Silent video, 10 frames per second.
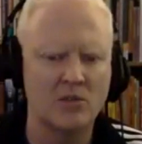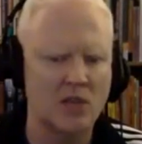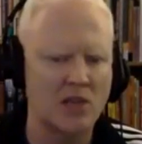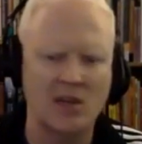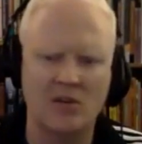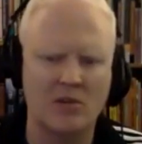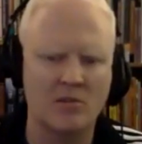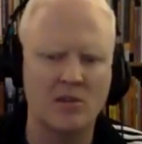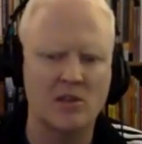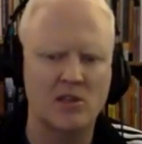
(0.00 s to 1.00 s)
you take that out of the
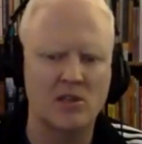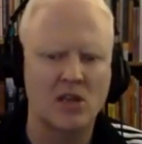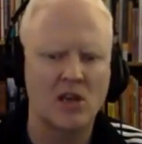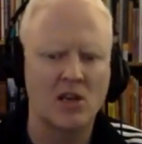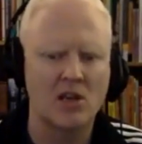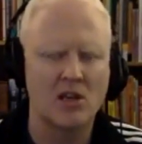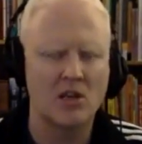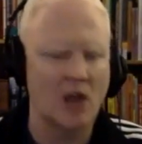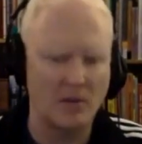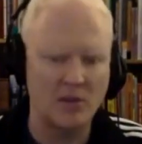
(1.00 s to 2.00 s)
mix.
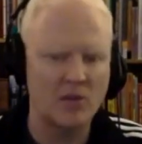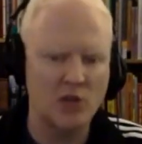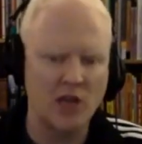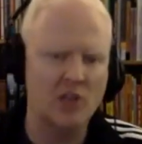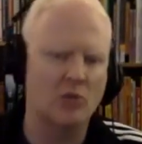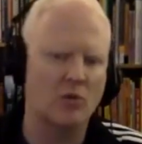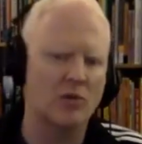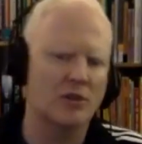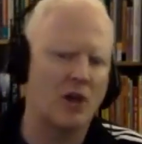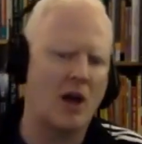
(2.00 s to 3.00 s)
I mean, you change the
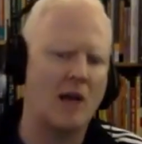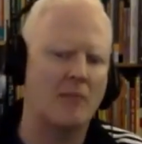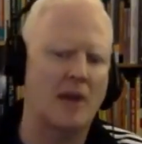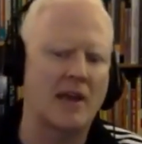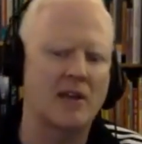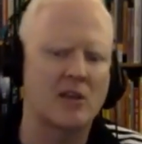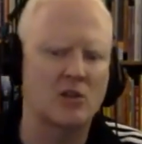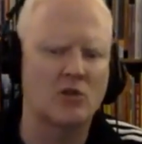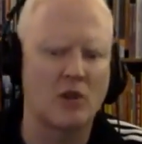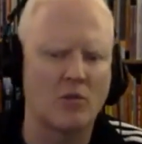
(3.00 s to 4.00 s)
world a lot by ending the
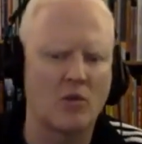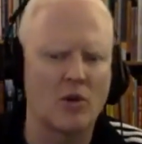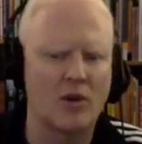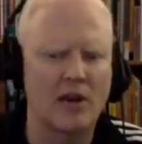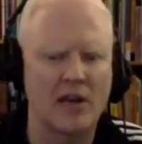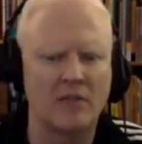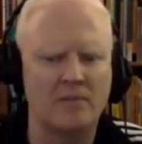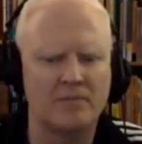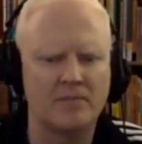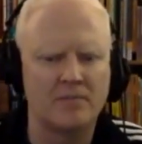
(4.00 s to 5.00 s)
drug war. And